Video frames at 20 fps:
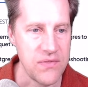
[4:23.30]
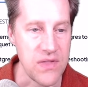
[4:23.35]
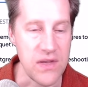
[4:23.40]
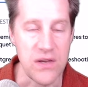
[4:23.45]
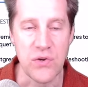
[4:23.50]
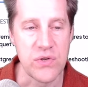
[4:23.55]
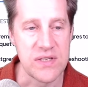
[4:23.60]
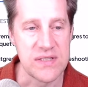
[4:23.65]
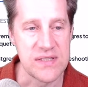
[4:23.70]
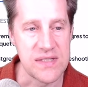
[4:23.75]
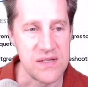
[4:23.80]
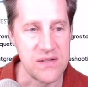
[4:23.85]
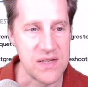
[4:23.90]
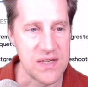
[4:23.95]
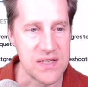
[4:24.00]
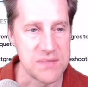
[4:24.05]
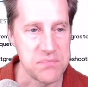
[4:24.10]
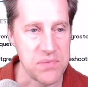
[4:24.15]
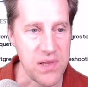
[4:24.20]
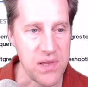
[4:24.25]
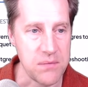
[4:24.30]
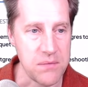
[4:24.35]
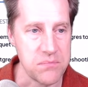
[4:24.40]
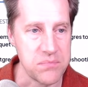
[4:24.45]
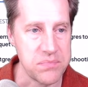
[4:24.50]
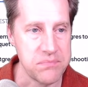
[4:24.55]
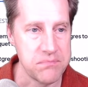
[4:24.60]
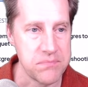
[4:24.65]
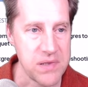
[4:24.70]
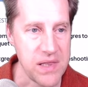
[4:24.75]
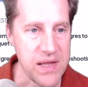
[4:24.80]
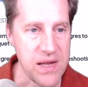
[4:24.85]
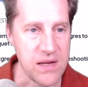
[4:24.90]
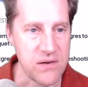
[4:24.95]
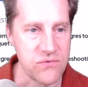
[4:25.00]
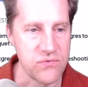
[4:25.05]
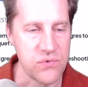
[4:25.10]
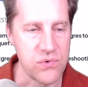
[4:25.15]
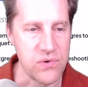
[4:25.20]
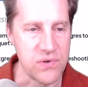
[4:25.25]
Then you can see the explain plan
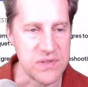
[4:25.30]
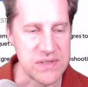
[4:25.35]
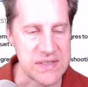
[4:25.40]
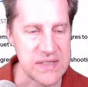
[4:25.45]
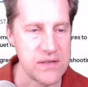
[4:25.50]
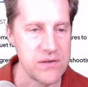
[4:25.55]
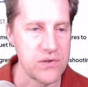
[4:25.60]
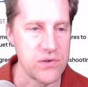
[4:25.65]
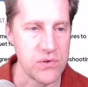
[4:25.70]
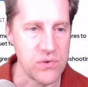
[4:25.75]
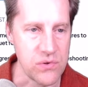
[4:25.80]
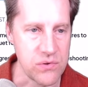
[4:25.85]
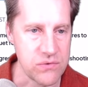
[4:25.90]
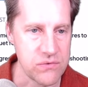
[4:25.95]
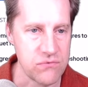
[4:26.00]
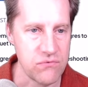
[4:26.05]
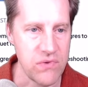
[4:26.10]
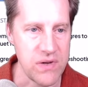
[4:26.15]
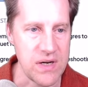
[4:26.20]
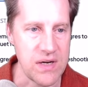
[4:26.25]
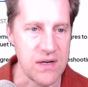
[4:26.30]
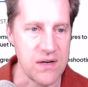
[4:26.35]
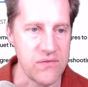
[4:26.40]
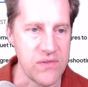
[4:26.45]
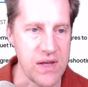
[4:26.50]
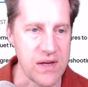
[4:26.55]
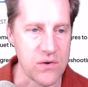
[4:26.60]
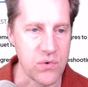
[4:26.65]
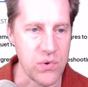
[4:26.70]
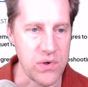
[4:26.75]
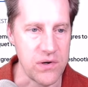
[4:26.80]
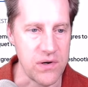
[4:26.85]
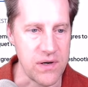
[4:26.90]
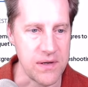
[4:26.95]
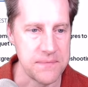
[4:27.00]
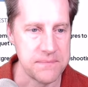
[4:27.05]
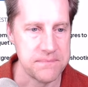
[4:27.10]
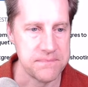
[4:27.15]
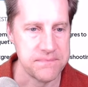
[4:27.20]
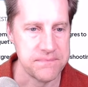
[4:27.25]
for a serial running of that query.
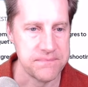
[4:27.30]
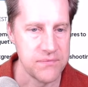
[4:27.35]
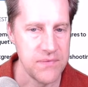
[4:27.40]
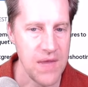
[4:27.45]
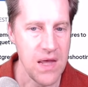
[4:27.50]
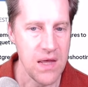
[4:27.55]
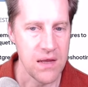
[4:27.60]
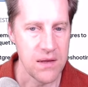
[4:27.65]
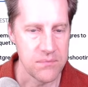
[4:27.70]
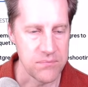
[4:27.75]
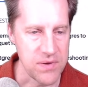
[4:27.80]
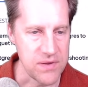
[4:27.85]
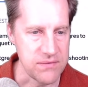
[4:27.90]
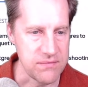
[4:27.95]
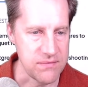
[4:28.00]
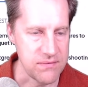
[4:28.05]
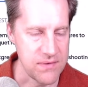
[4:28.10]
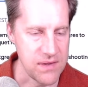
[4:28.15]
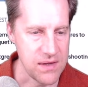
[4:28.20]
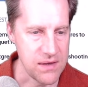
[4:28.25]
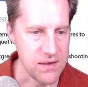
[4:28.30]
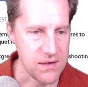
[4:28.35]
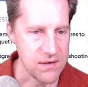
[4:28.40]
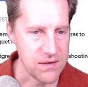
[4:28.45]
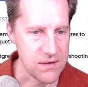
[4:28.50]
But the